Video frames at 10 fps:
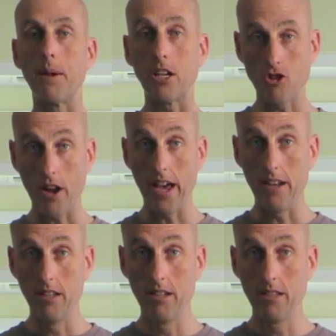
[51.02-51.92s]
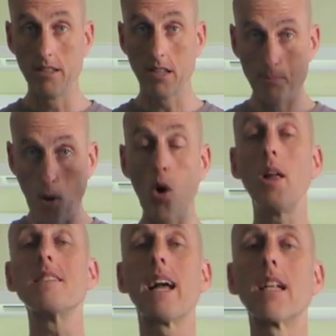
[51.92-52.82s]
big as your head. The bowl
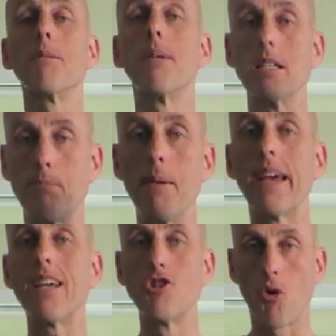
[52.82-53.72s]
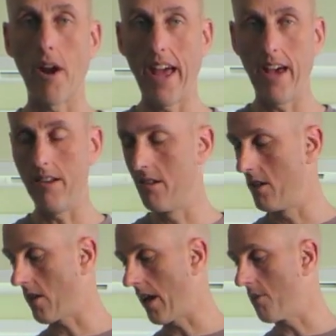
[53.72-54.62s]
has got to be as big as your head.
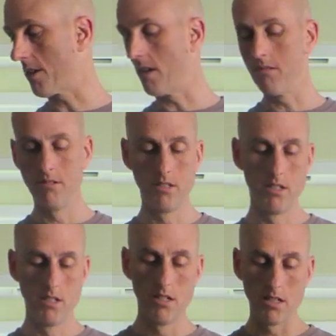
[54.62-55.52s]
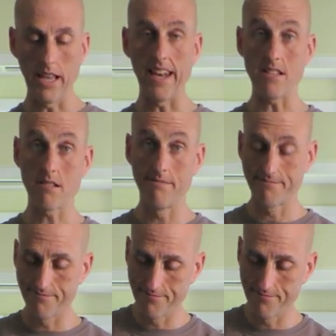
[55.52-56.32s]
Okay, here we go. Lettuce.